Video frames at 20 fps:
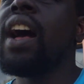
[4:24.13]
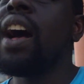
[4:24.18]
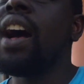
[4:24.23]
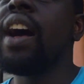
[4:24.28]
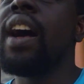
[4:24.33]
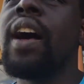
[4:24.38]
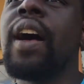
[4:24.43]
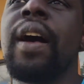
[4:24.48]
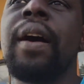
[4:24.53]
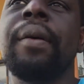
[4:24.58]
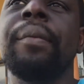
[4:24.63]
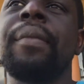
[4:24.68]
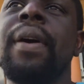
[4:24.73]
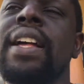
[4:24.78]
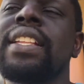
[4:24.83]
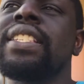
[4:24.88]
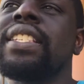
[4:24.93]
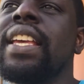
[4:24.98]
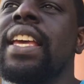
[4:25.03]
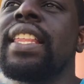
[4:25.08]
um,
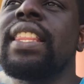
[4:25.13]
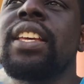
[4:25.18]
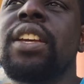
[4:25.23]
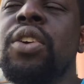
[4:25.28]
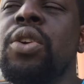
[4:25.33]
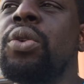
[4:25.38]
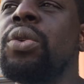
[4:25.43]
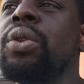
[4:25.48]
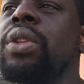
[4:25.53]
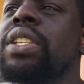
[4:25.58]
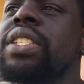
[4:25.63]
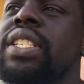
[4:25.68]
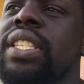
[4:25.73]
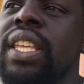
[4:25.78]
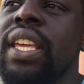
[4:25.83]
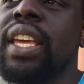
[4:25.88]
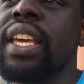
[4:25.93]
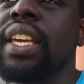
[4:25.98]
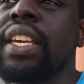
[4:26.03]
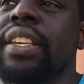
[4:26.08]
I'd say the coolest
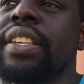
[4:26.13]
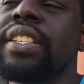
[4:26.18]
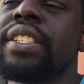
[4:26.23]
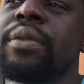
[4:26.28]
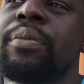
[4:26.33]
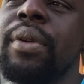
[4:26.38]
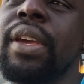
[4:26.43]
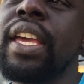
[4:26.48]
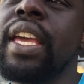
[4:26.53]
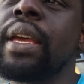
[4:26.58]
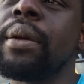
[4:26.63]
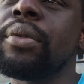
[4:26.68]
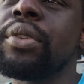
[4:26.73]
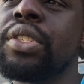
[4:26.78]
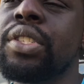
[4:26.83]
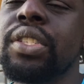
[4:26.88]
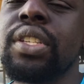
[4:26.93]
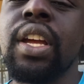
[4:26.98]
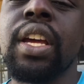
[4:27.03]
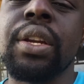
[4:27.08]
thing is being able
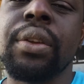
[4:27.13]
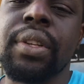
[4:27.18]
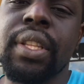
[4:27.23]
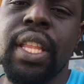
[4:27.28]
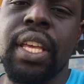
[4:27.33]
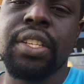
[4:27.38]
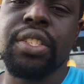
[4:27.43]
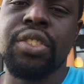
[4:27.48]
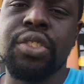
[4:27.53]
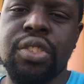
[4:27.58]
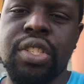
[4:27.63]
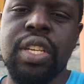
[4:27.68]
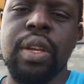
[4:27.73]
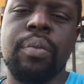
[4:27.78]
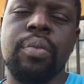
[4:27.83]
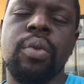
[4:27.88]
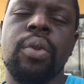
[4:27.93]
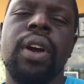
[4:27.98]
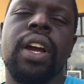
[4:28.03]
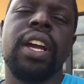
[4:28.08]
to start a
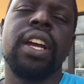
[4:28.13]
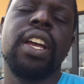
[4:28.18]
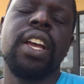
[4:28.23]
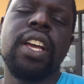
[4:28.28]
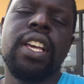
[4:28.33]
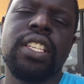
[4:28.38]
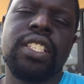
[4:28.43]
relationship where